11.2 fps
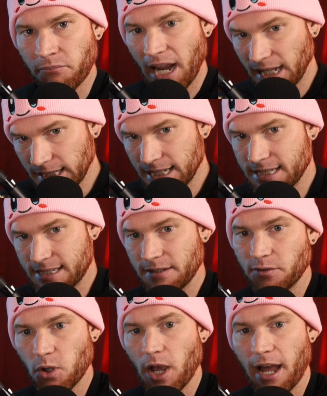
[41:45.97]
At least
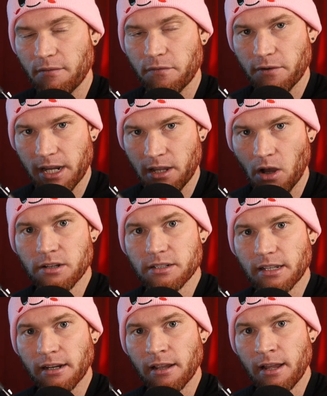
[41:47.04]
if you have free
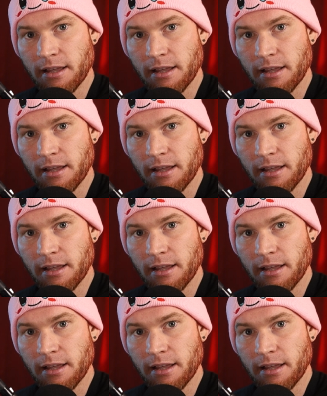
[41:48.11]
content,